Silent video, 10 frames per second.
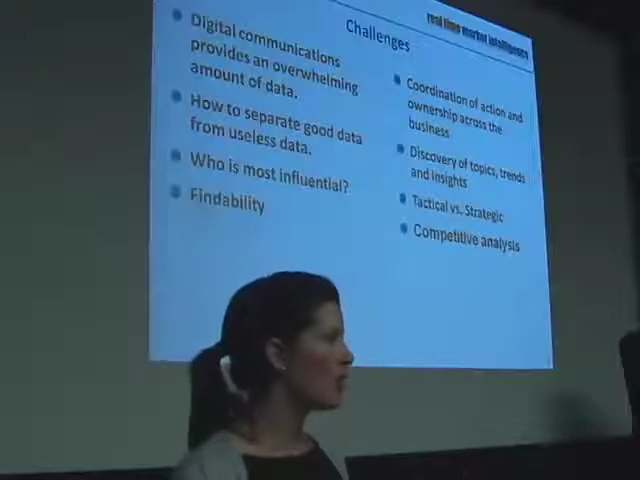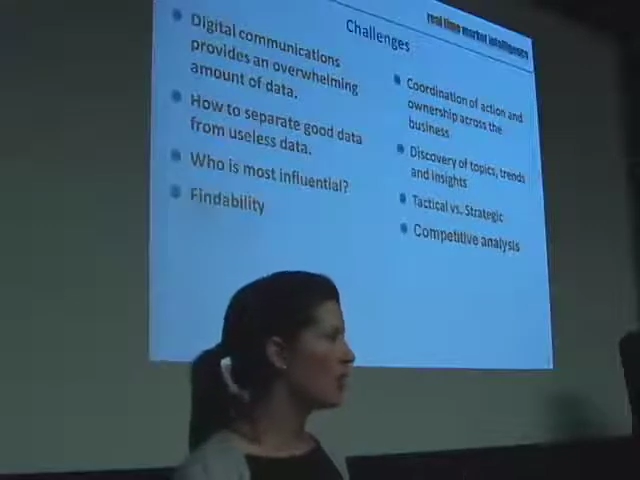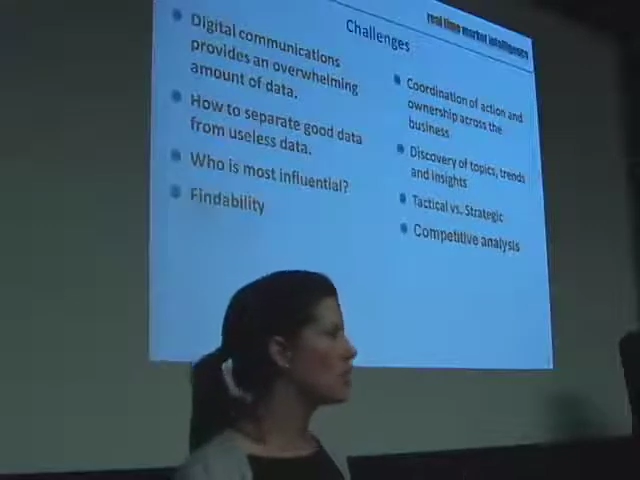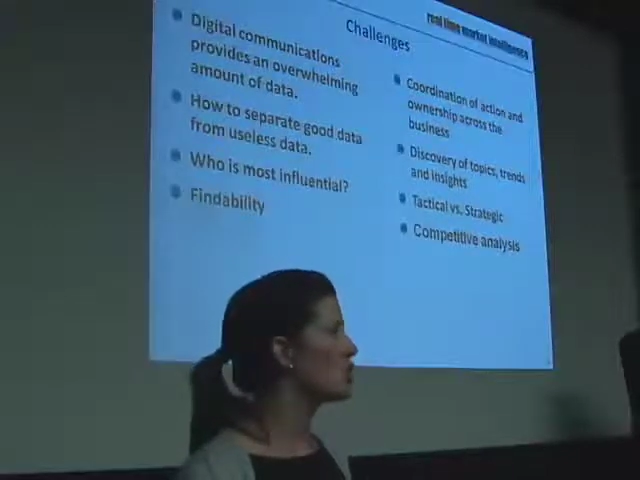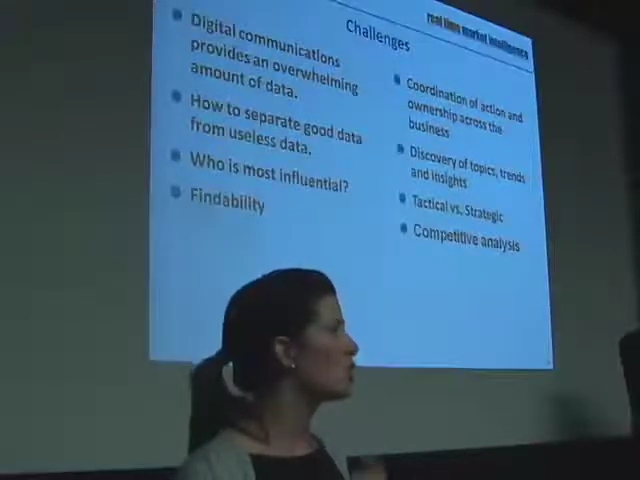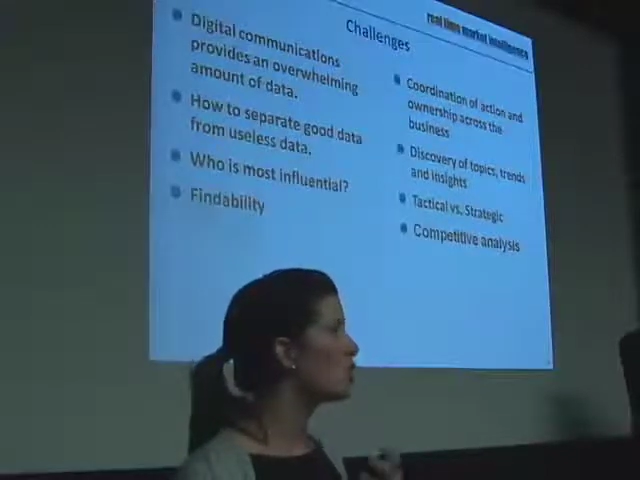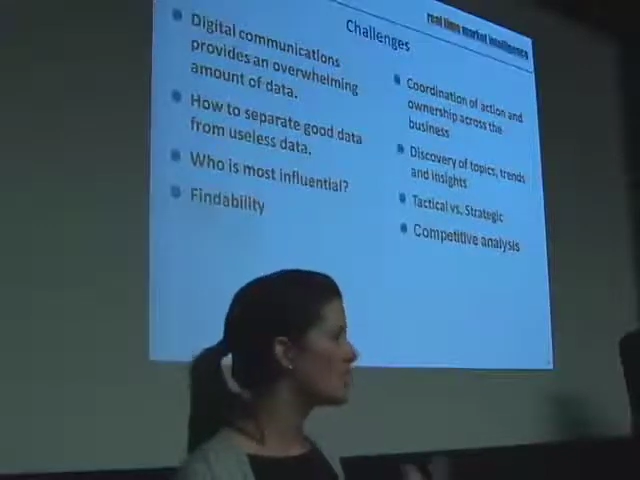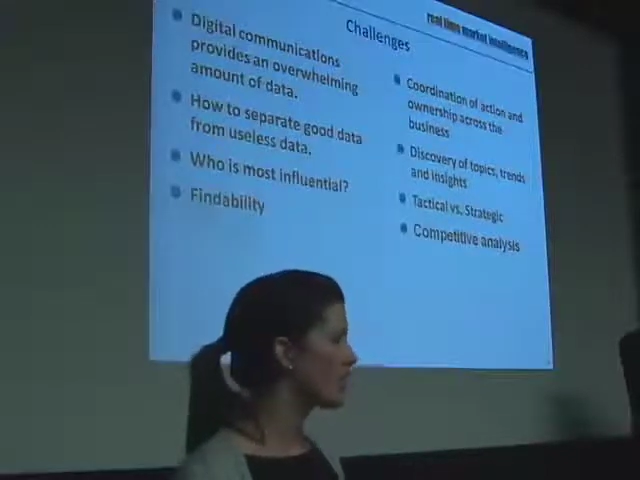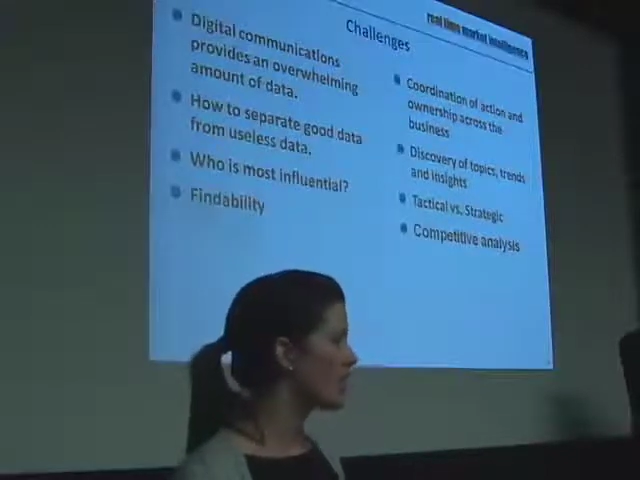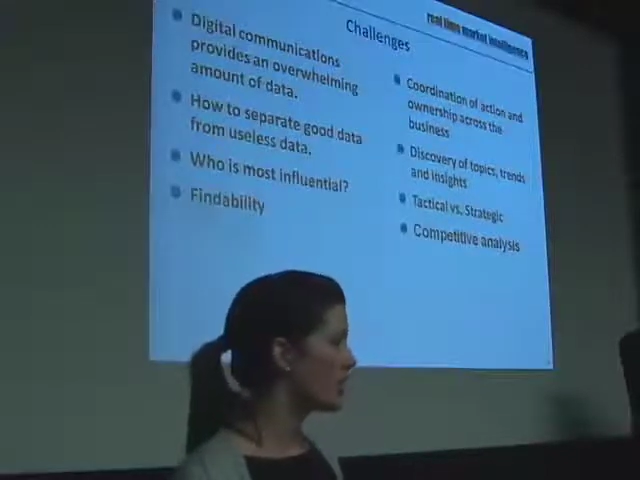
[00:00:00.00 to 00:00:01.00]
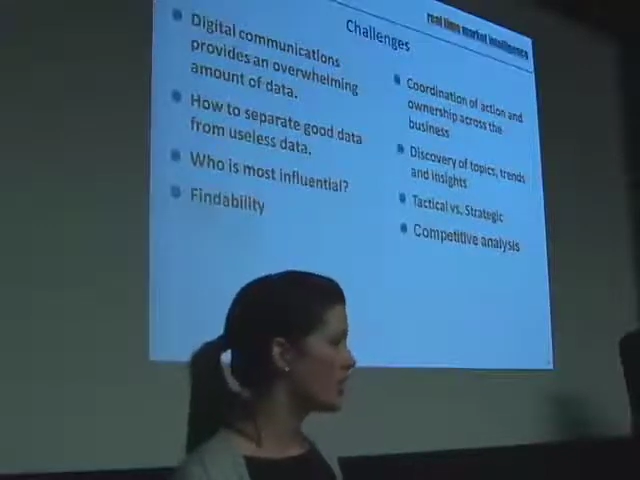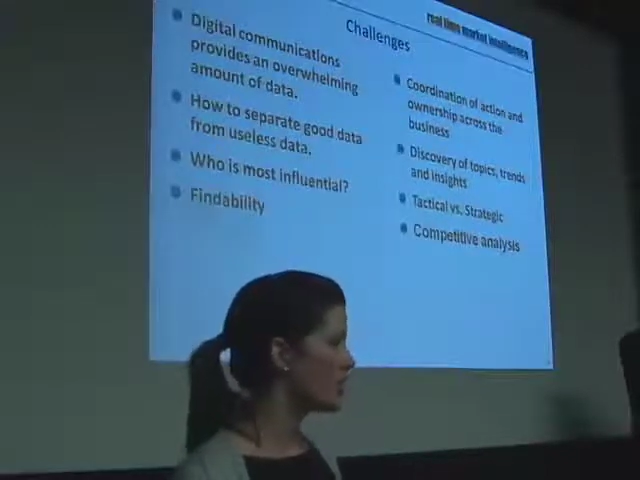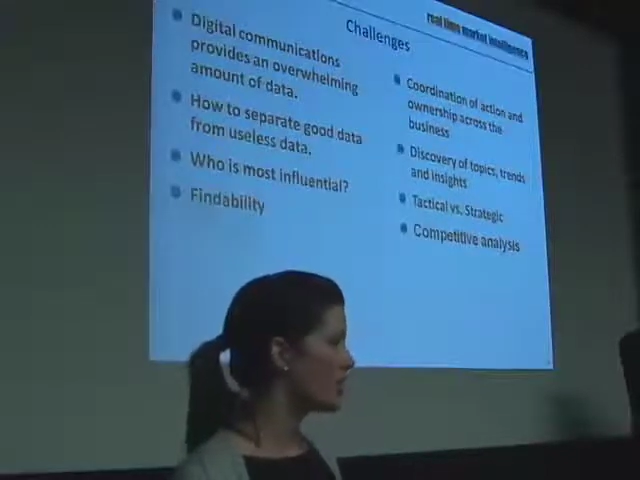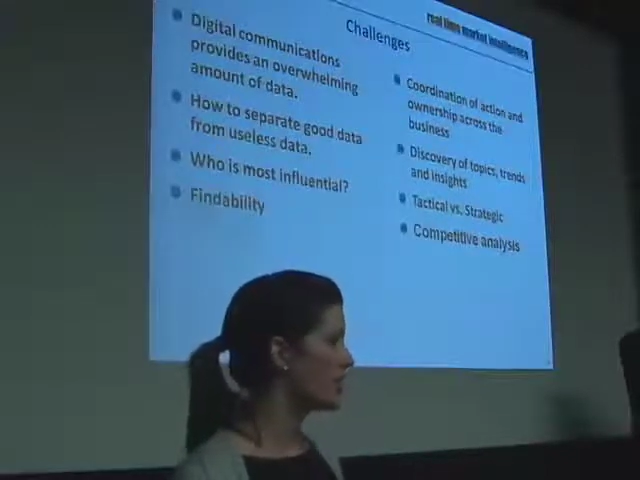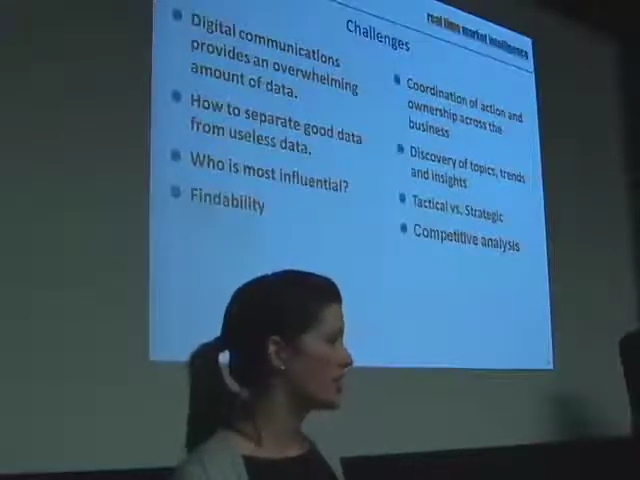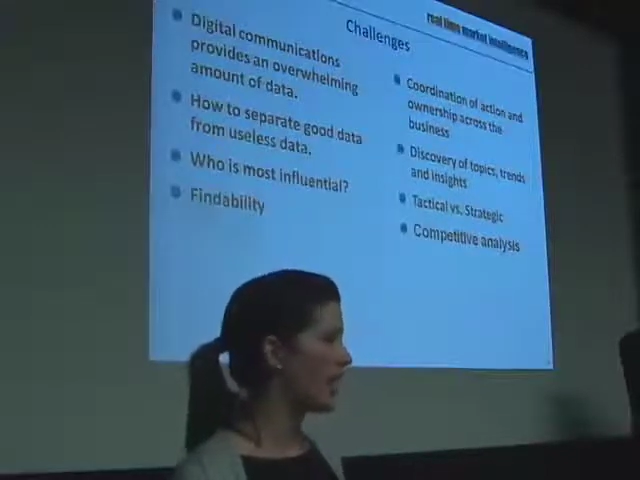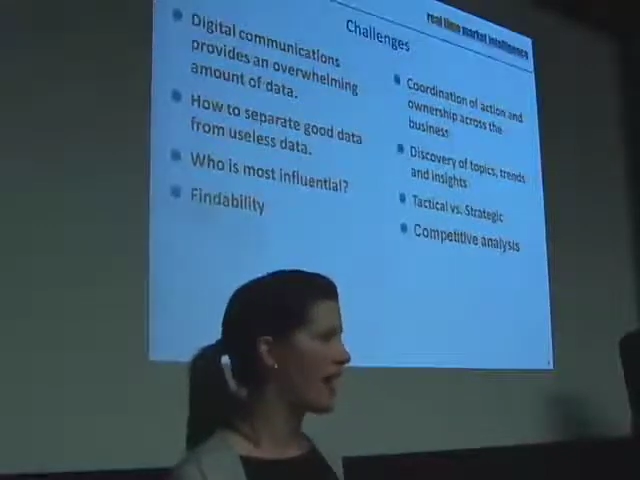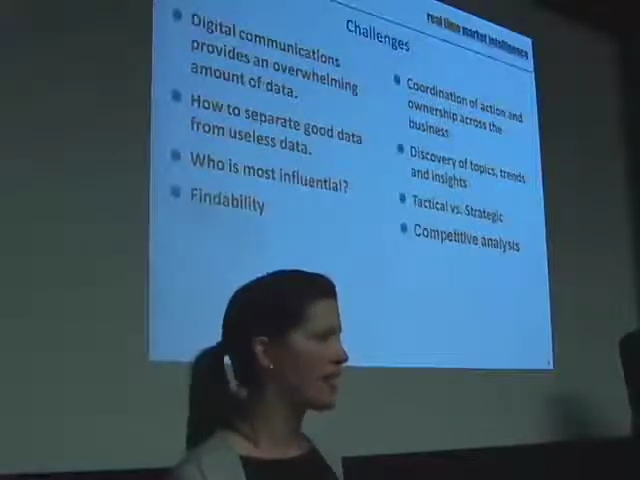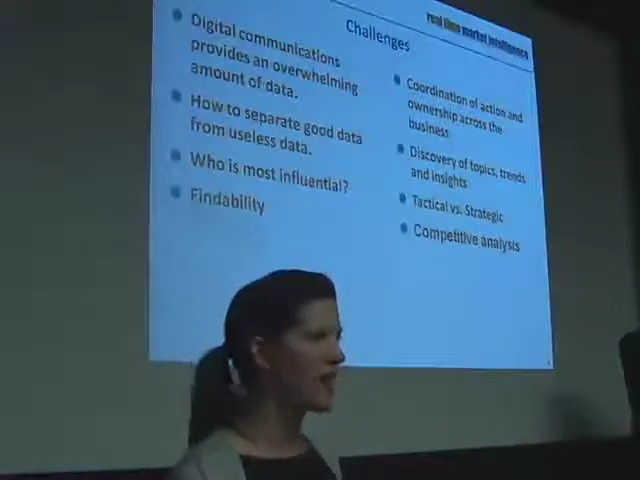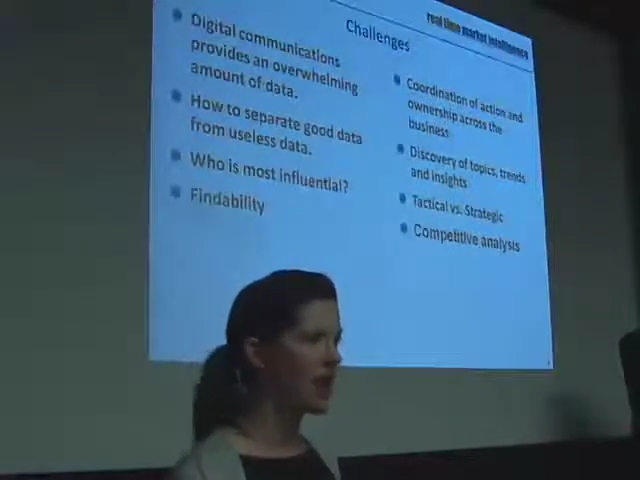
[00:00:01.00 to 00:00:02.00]
What do I do with this information once I
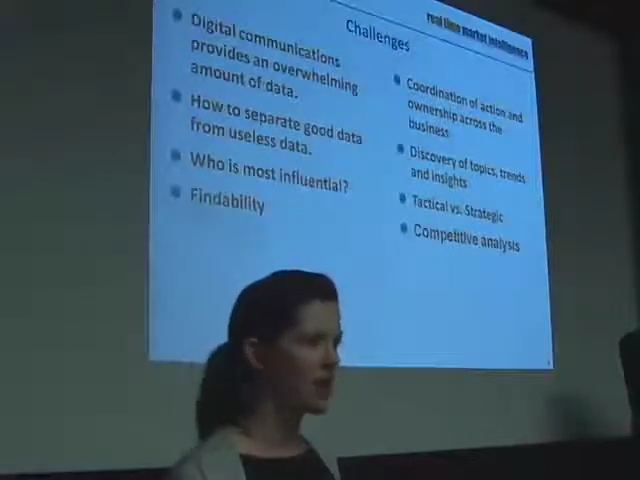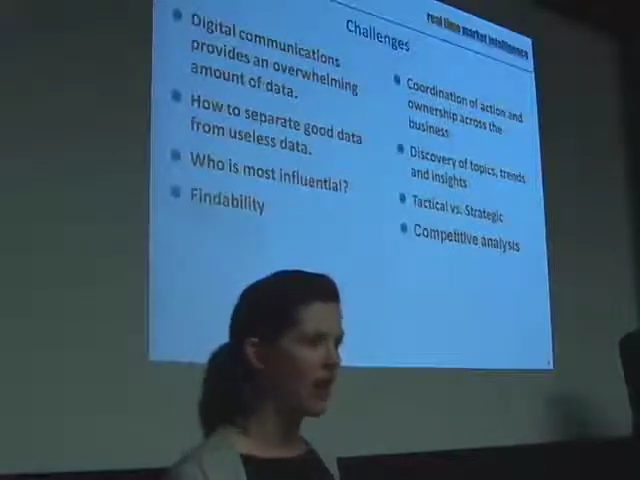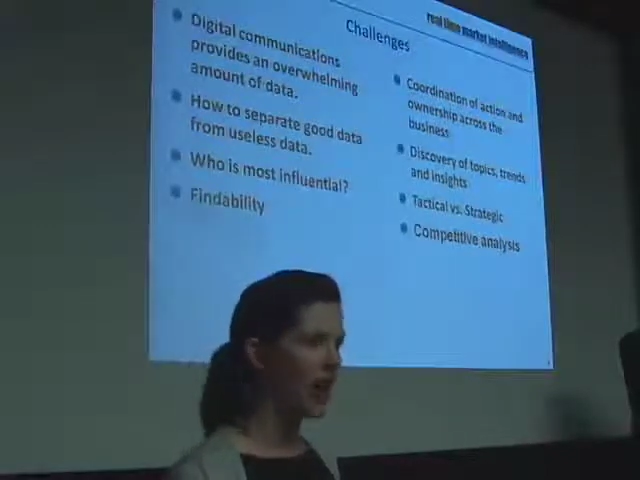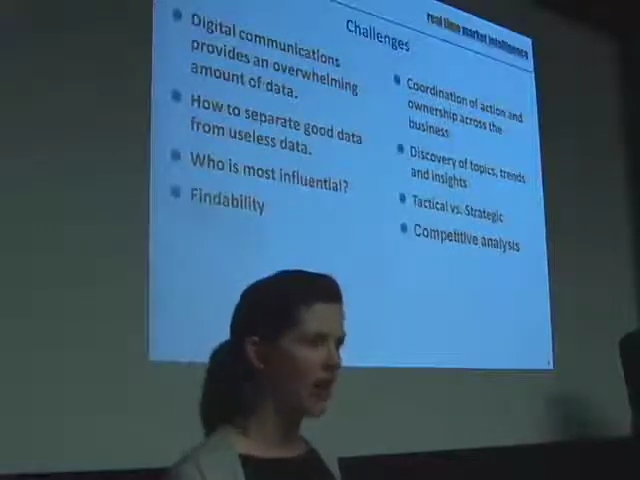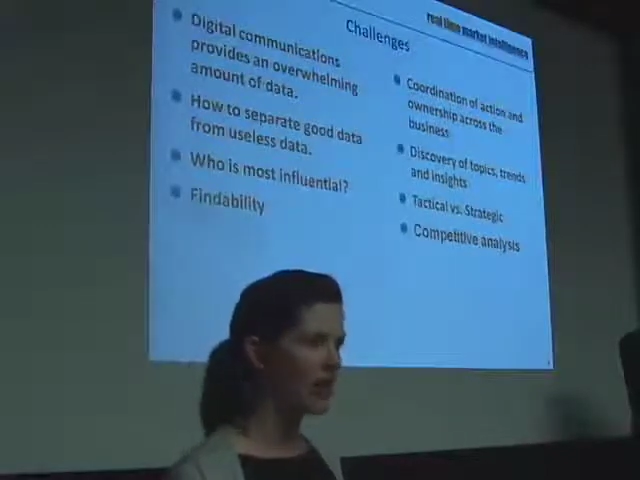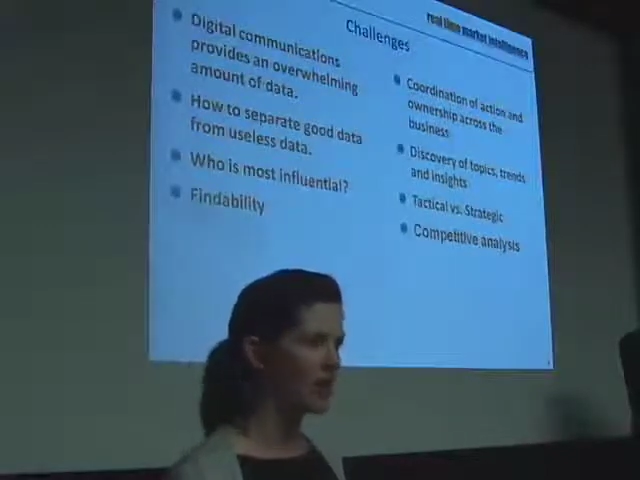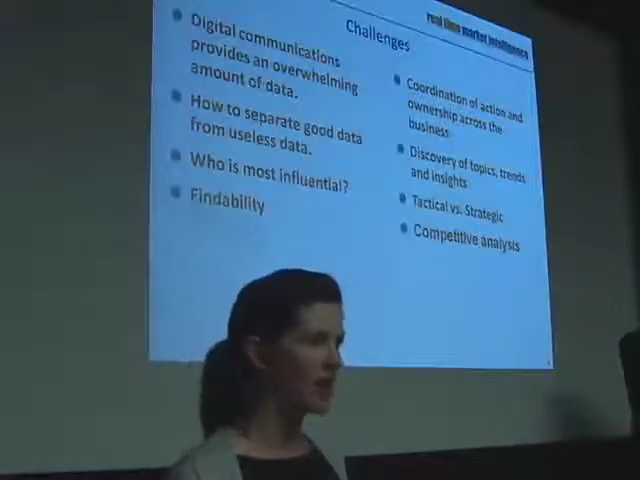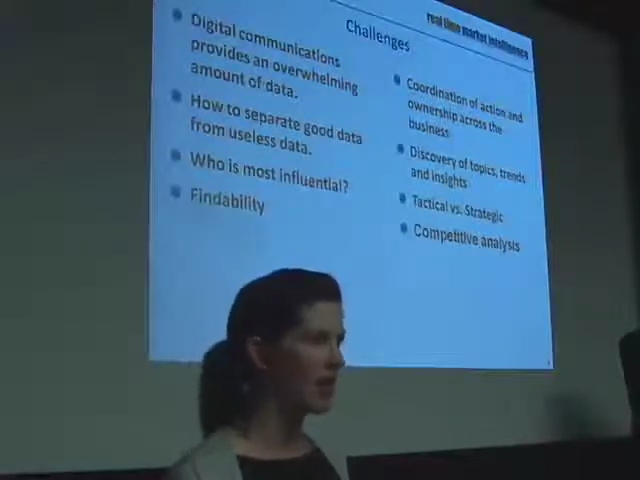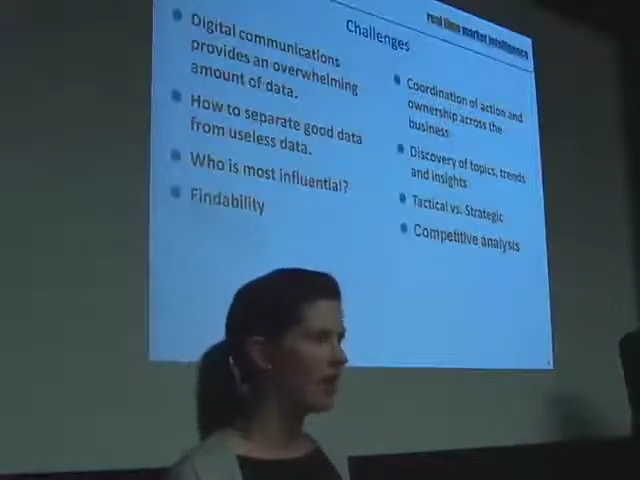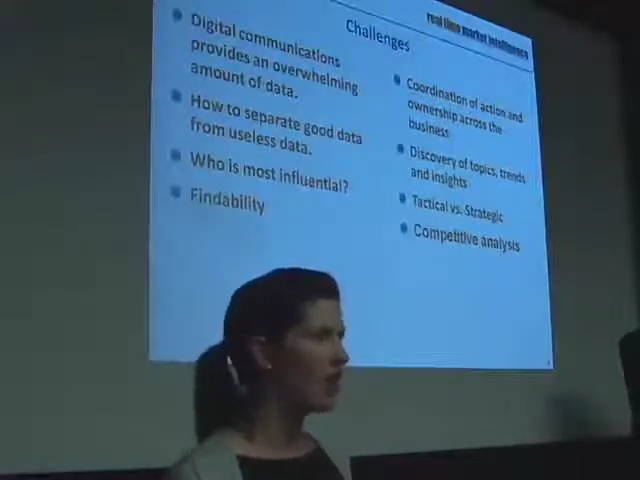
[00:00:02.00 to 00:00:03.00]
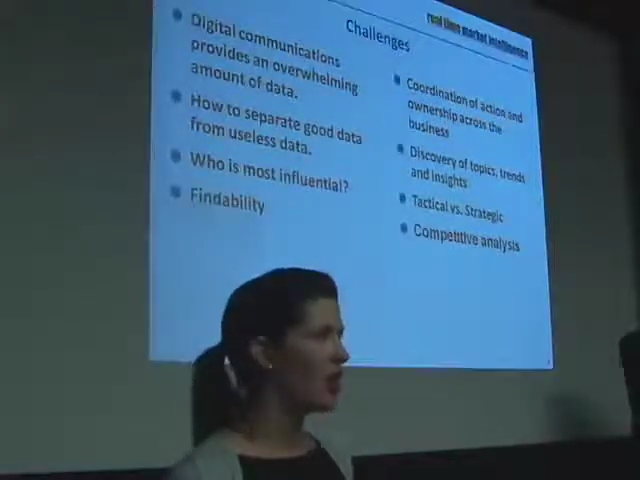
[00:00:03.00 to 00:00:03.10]
have it? How do I act on it?